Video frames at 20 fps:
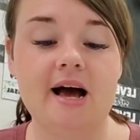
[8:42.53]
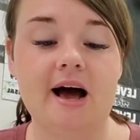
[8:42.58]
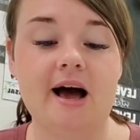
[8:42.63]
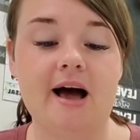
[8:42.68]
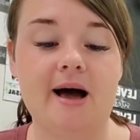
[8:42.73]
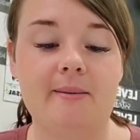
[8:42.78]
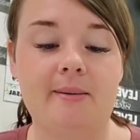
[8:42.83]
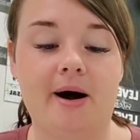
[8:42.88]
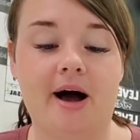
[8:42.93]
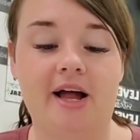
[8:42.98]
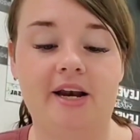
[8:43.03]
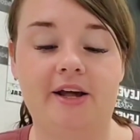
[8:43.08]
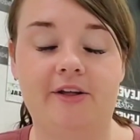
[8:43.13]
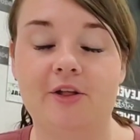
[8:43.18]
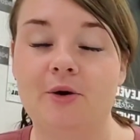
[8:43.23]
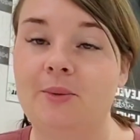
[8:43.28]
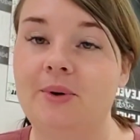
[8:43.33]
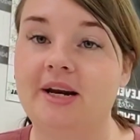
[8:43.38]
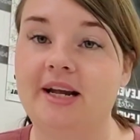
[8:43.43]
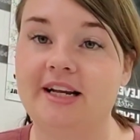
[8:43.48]

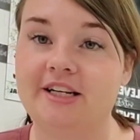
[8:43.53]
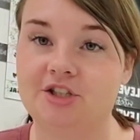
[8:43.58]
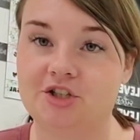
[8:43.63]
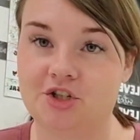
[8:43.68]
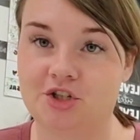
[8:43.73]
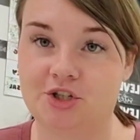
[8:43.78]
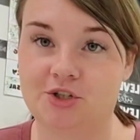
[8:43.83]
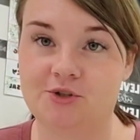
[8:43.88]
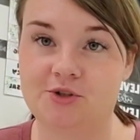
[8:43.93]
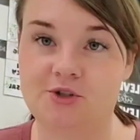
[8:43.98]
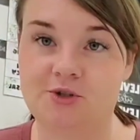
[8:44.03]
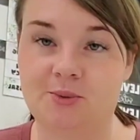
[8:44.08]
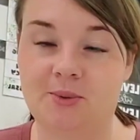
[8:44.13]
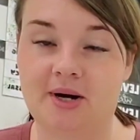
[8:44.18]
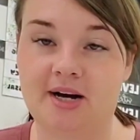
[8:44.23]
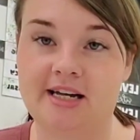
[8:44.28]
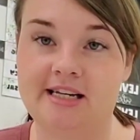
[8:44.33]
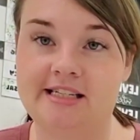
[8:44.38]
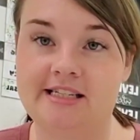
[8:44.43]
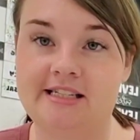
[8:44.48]
Another one I introduced
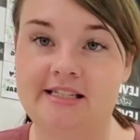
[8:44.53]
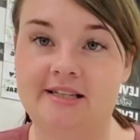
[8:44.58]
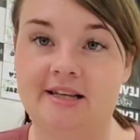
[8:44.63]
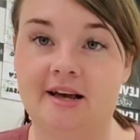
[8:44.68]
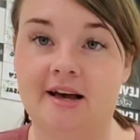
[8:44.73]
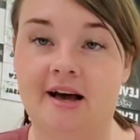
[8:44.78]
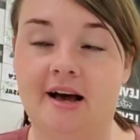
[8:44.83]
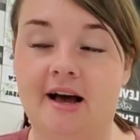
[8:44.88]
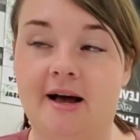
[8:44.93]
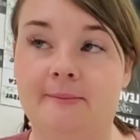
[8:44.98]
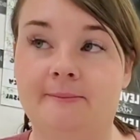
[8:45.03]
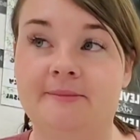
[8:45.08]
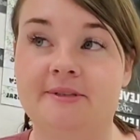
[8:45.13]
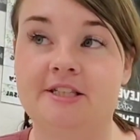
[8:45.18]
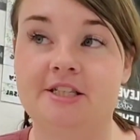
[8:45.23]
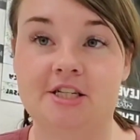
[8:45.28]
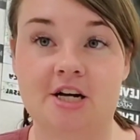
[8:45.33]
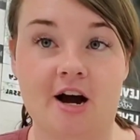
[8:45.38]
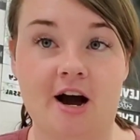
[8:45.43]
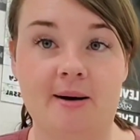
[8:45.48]
was
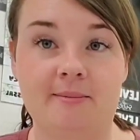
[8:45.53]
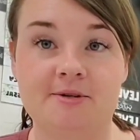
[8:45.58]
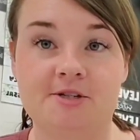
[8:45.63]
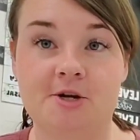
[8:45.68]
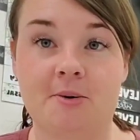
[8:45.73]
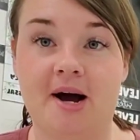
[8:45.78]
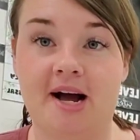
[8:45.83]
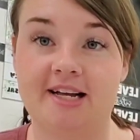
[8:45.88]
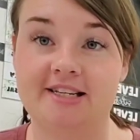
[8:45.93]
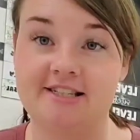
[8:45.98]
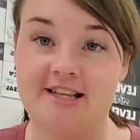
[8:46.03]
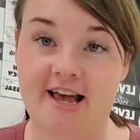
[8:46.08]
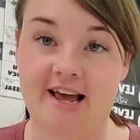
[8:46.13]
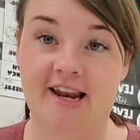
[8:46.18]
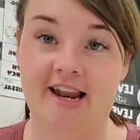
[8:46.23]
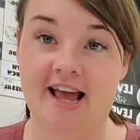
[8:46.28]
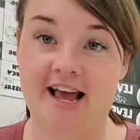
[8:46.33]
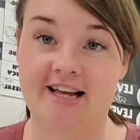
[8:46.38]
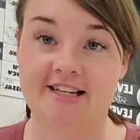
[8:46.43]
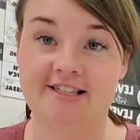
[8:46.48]
stop. So I
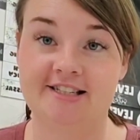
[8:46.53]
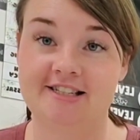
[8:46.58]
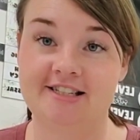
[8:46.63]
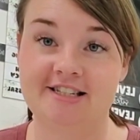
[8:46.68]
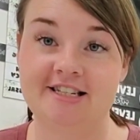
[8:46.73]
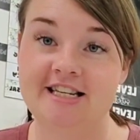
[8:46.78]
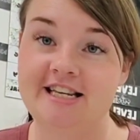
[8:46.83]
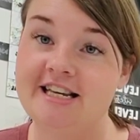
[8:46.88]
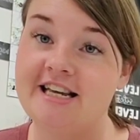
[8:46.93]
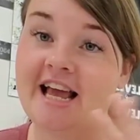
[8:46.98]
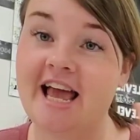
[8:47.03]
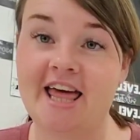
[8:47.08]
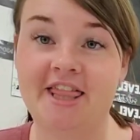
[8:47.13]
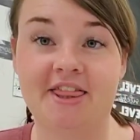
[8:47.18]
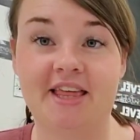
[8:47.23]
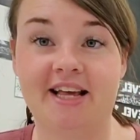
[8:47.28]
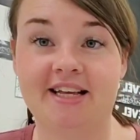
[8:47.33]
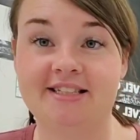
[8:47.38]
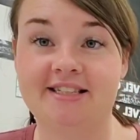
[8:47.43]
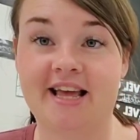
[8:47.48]
said ST and
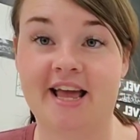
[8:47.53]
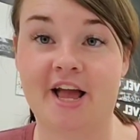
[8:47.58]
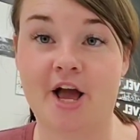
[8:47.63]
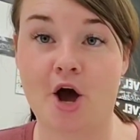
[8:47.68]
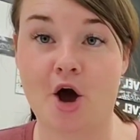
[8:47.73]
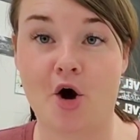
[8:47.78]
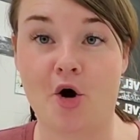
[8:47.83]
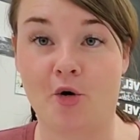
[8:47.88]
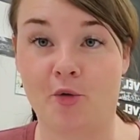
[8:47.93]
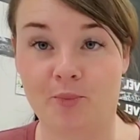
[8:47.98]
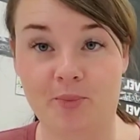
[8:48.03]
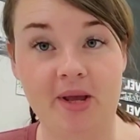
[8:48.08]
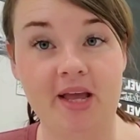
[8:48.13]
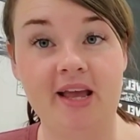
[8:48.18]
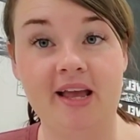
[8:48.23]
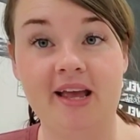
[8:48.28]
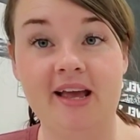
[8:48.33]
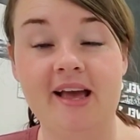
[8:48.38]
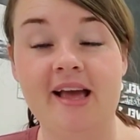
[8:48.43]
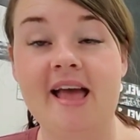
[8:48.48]
they say OP,
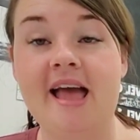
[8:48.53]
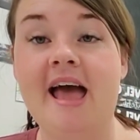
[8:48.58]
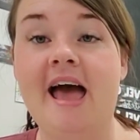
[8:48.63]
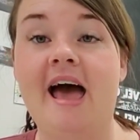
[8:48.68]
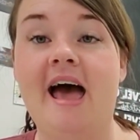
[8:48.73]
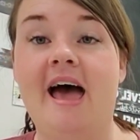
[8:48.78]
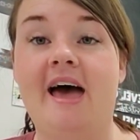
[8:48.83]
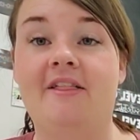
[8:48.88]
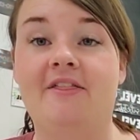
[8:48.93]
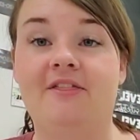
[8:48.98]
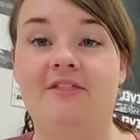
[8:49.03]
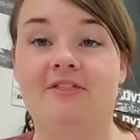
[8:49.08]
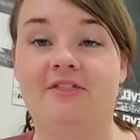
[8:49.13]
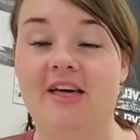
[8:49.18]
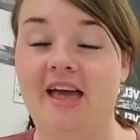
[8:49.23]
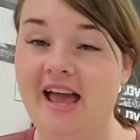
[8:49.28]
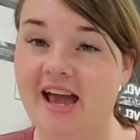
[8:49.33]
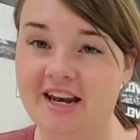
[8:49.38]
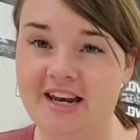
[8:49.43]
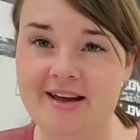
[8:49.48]
and
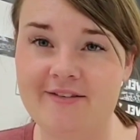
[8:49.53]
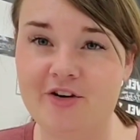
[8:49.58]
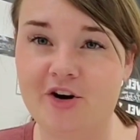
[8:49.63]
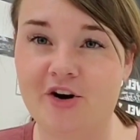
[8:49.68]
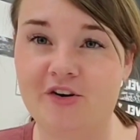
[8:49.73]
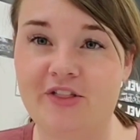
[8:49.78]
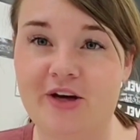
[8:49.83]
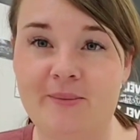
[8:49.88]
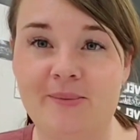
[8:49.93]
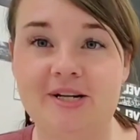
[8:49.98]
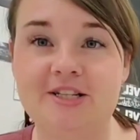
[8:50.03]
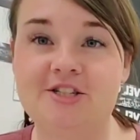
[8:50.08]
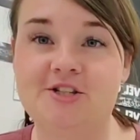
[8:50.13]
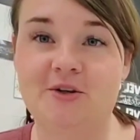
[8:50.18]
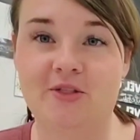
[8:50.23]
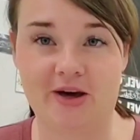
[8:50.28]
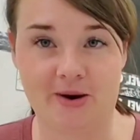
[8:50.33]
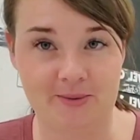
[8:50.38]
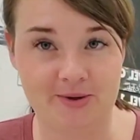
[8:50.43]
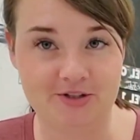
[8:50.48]
they had never heard that one. So
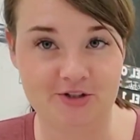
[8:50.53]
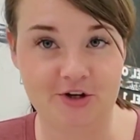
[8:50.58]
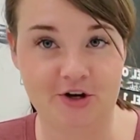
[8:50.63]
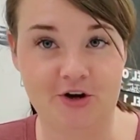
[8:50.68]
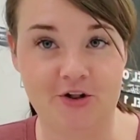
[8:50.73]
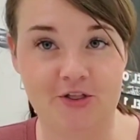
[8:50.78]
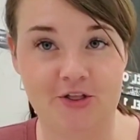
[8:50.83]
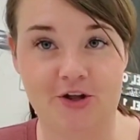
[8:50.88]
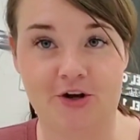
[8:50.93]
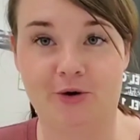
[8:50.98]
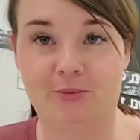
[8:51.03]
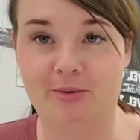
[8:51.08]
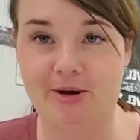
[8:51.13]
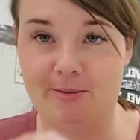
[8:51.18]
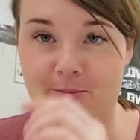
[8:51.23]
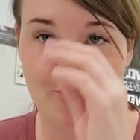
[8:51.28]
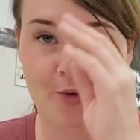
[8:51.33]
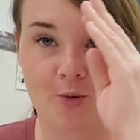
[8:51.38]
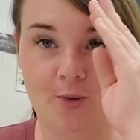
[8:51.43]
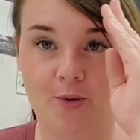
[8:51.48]
that one took a little
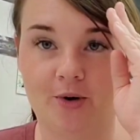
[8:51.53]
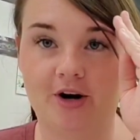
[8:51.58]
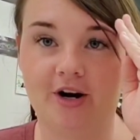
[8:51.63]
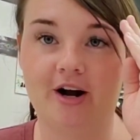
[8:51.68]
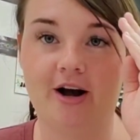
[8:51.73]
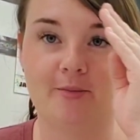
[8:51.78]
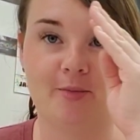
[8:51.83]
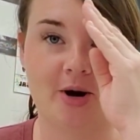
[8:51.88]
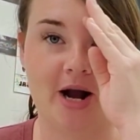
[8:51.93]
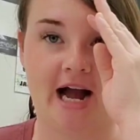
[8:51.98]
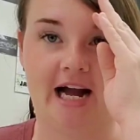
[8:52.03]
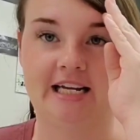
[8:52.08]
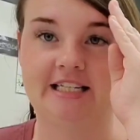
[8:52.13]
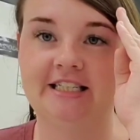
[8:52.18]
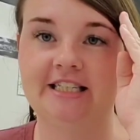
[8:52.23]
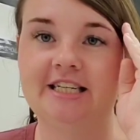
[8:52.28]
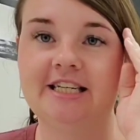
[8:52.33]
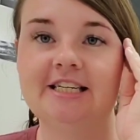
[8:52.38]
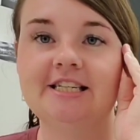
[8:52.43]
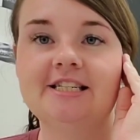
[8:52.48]
bit more
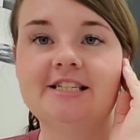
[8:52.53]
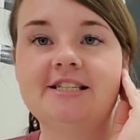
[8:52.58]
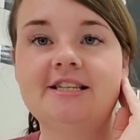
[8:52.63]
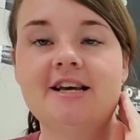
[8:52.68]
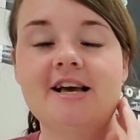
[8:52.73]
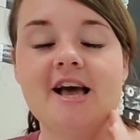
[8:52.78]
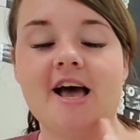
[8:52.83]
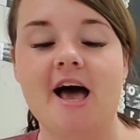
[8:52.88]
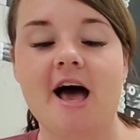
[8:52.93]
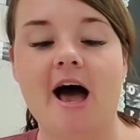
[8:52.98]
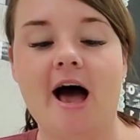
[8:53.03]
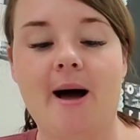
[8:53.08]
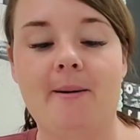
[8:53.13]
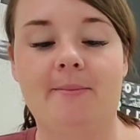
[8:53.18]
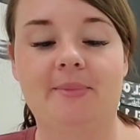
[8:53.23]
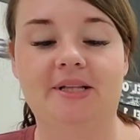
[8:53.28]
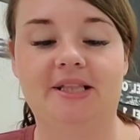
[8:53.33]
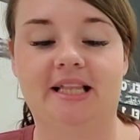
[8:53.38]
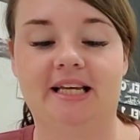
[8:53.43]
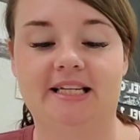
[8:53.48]
practice,
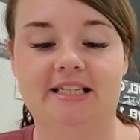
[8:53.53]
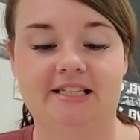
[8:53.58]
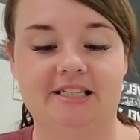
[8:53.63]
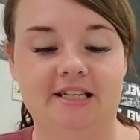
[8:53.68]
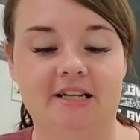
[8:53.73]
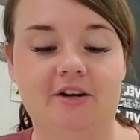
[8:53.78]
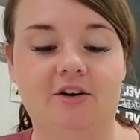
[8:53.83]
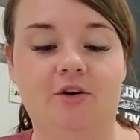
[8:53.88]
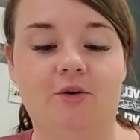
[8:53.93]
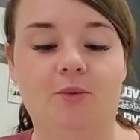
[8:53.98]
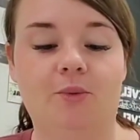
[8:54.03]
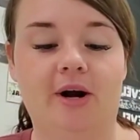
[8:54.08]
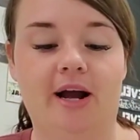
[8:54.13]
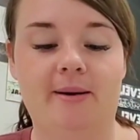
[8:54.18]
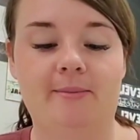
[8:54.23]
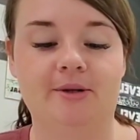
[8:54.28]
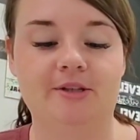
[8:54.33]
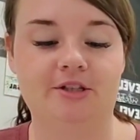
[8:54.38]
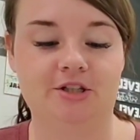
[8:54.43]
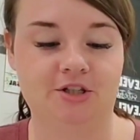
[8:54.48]
but they still were
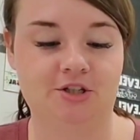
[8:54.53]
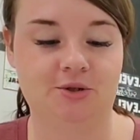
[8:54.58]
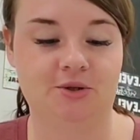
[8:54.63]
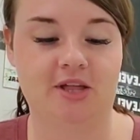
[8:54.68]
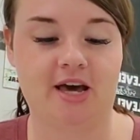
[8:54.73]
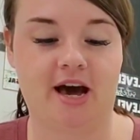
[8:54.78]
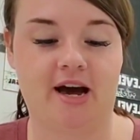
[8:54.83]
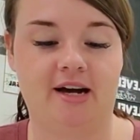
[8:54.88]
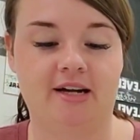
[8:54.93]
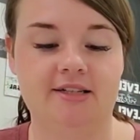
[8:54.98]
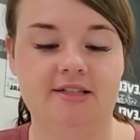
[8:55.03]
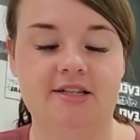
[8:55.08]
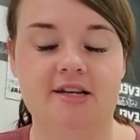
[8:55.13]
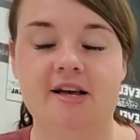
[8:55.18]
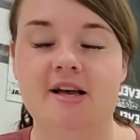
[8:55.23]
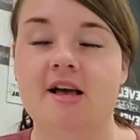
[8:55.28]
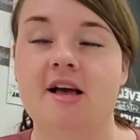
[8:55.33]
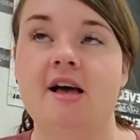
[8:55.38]
able to do that.